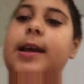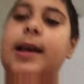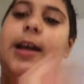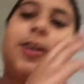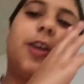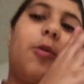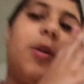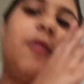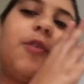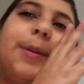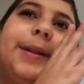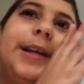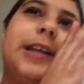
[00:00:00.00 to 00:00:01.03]
Hashtag
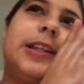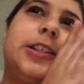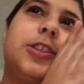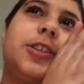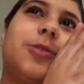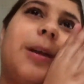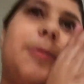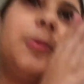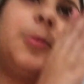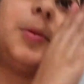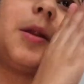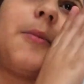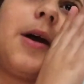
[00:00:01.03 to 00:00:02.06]
24 because I just subscribed to him
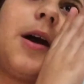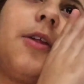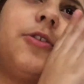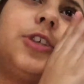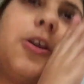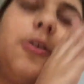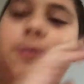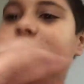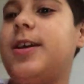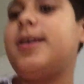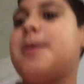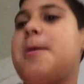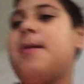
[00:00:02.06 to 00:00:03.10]
on my other channel.
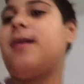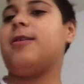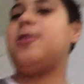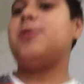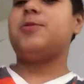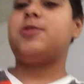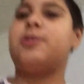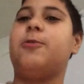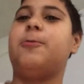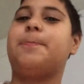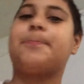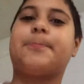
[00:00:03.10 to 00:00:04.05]
Um, so,